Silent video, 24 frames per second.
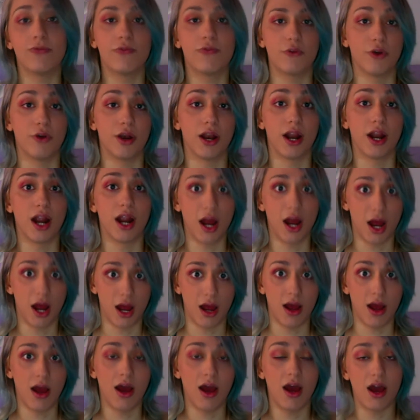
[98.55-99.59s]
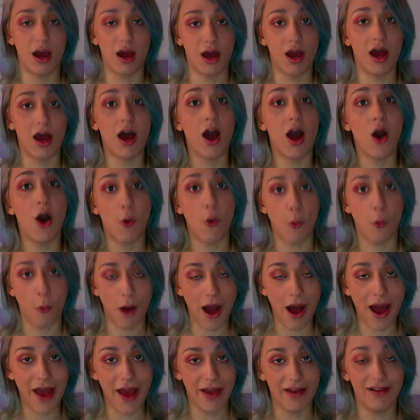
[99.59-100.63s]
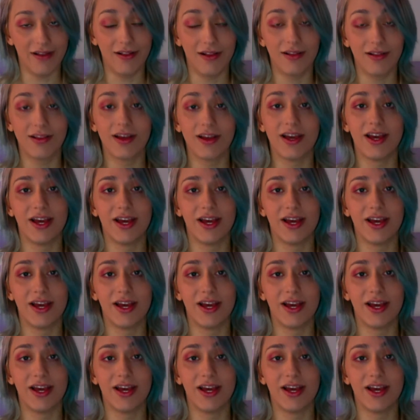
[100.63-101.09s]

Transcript: for a while.